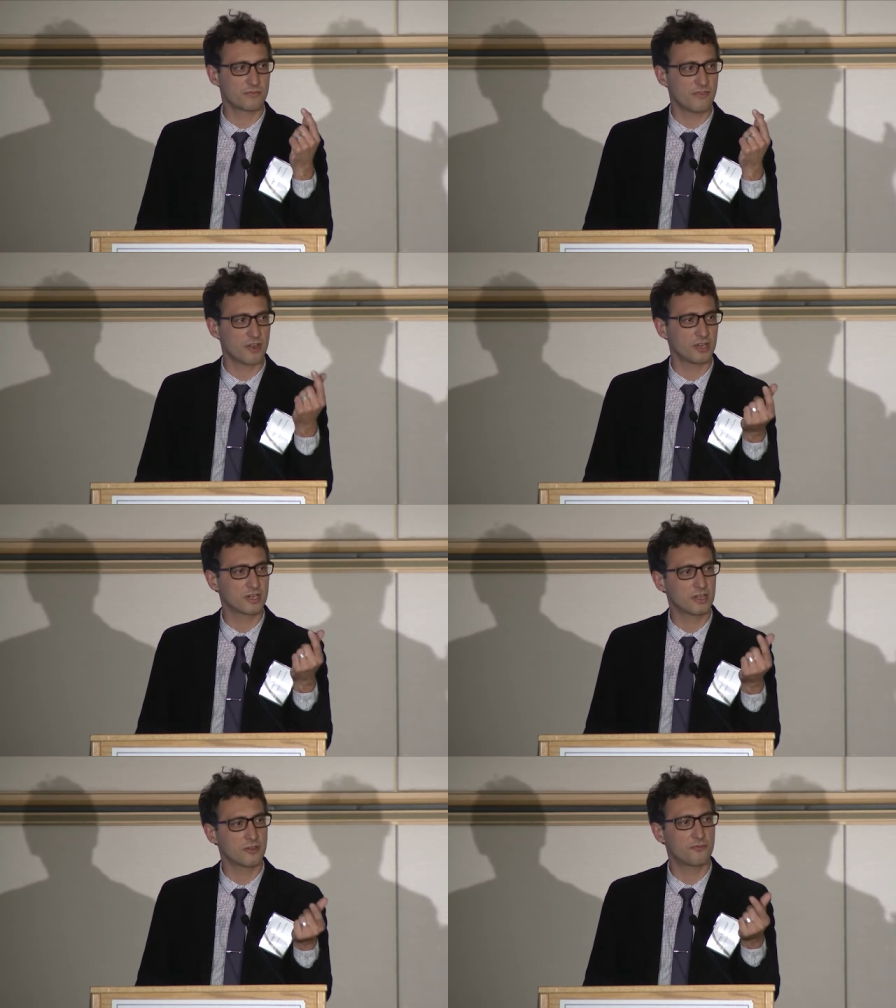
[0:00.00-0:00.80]
very
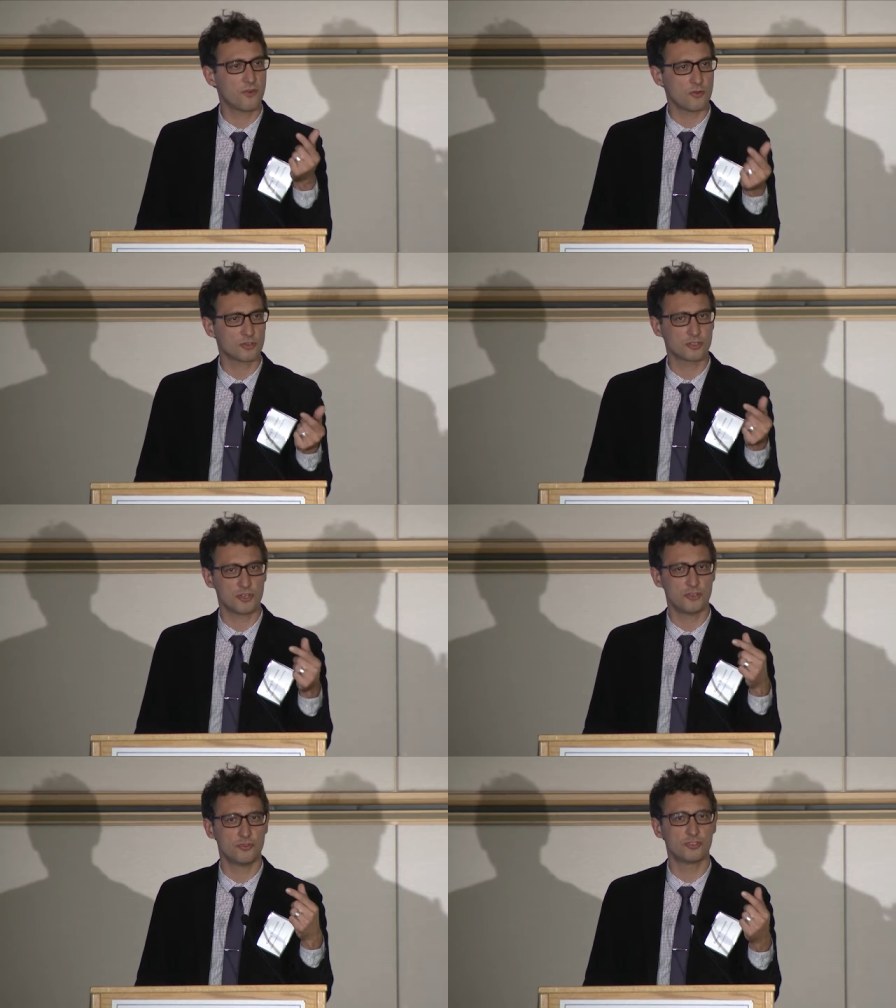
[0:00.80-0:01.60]
clear focus
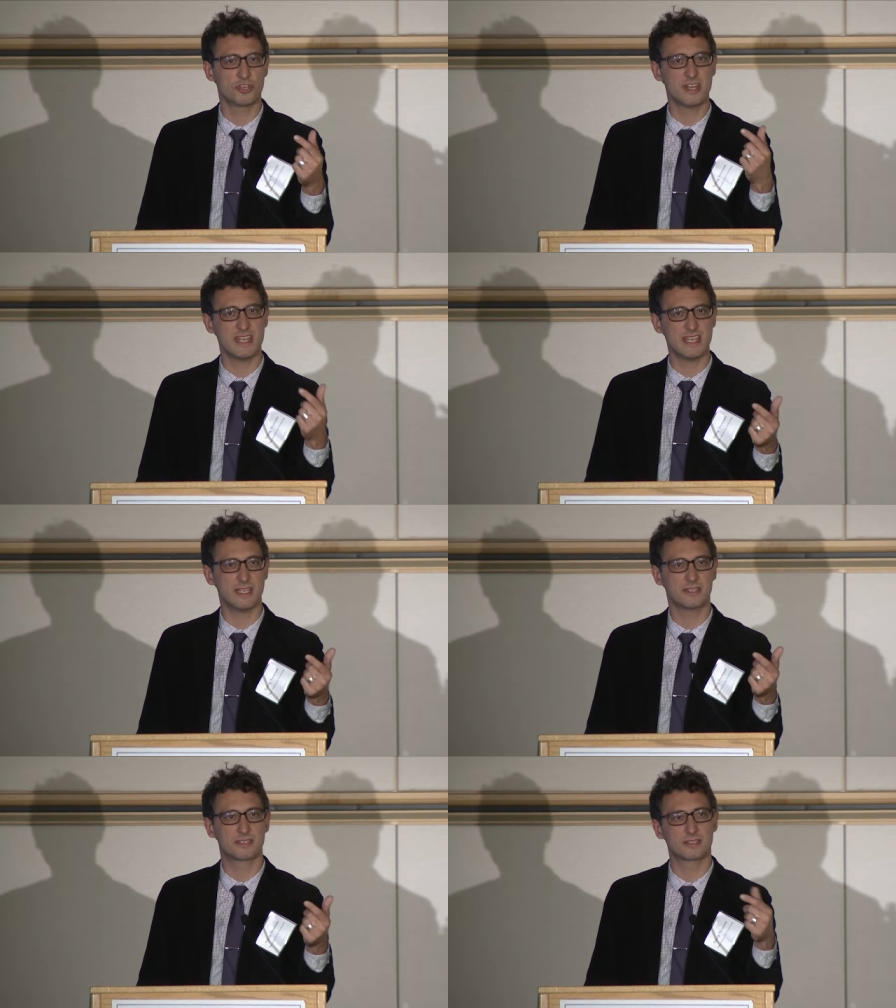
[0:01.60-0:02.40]
on user
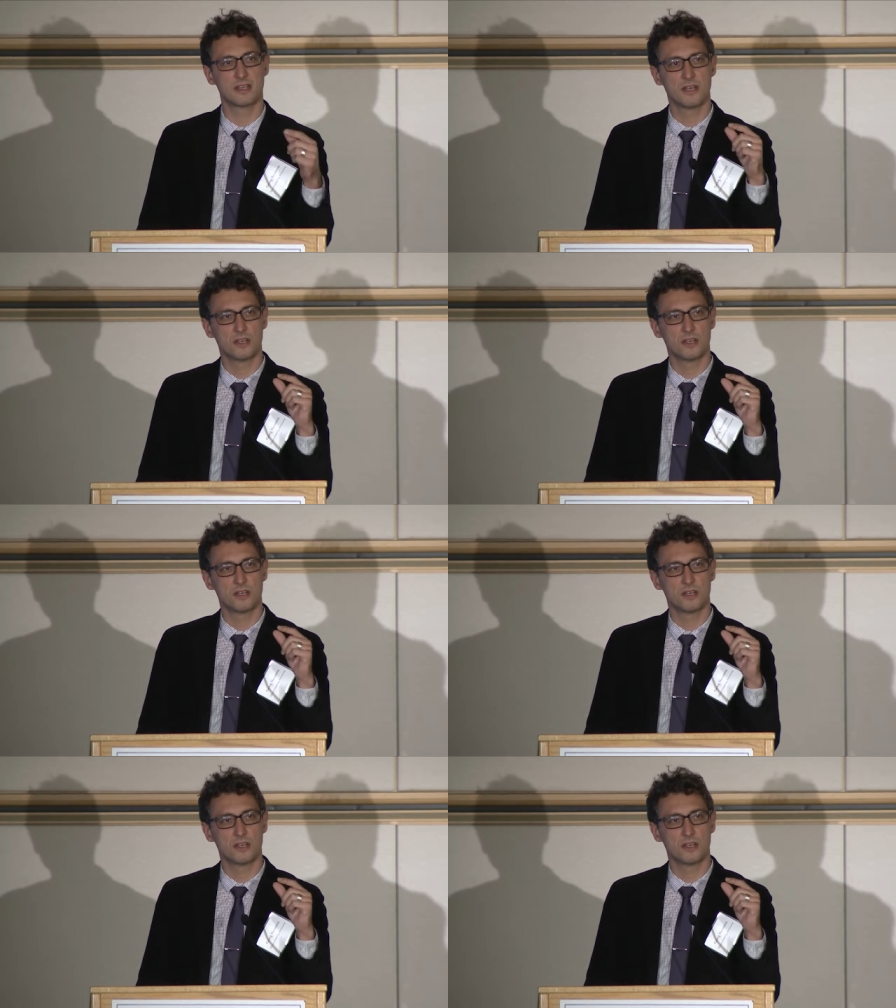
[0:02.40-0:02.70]
needs.